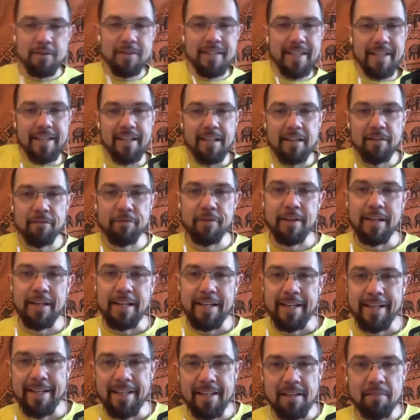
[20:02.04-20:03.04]
tingle mm.
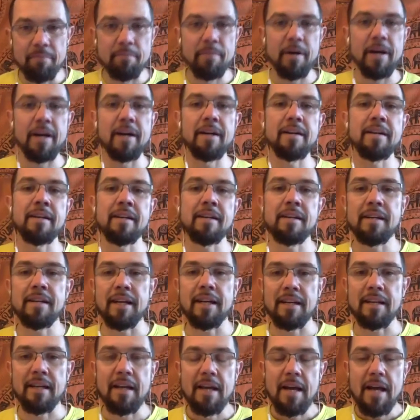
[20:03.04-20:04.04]
feeling in the body.
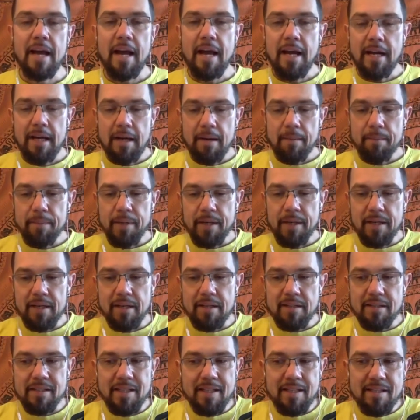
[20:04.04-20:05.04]
And
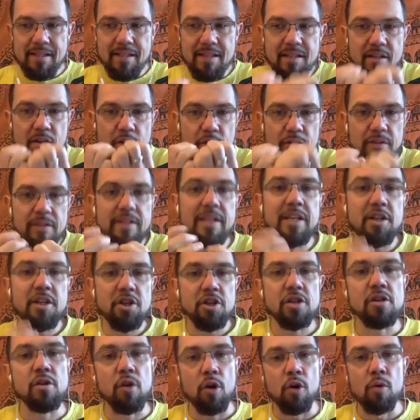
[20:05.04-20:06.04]
because mm. there's this
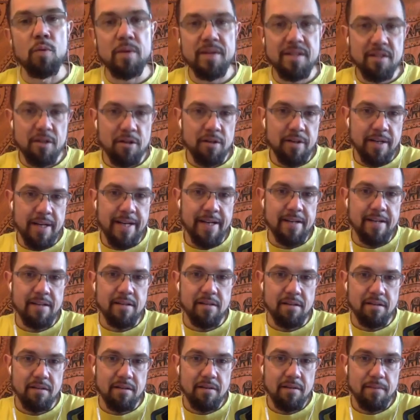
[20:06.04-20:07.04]
condition always
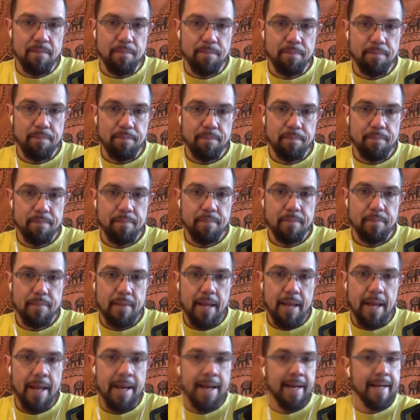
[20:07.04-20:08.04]
connected.
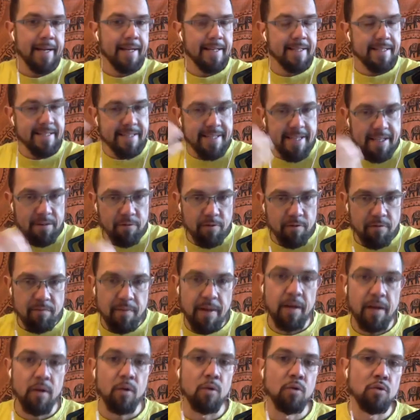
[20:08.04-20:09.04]
Exactly. And I can see it with
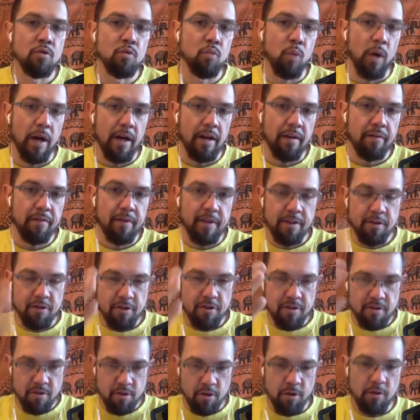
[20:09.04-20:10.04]
my own wife. I
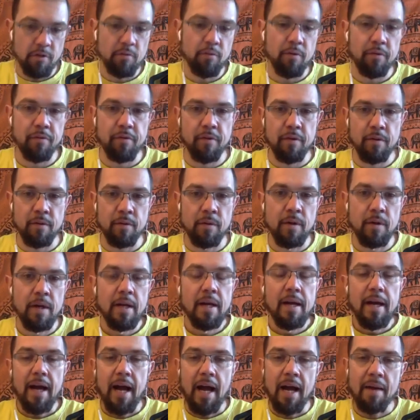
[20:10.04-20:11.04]
just told with you,
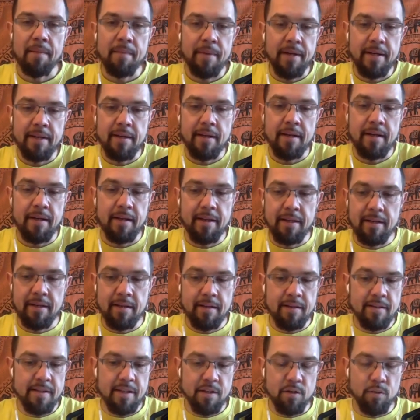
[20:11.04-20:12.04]
I'm in a, in
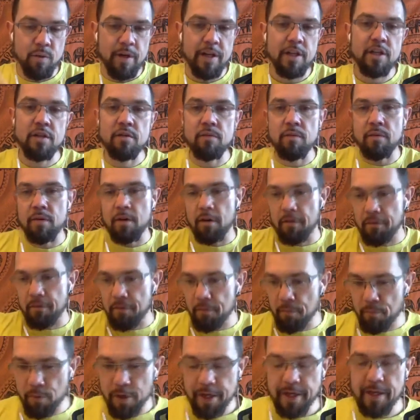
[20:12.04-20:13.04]
a situation of
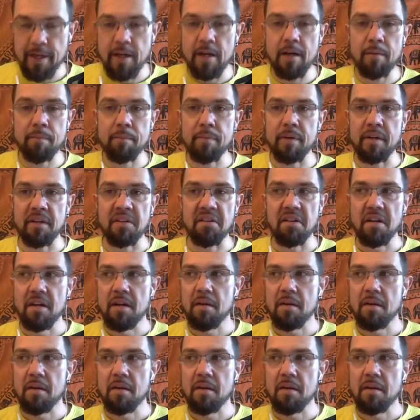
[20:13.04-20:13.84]
a breakup, and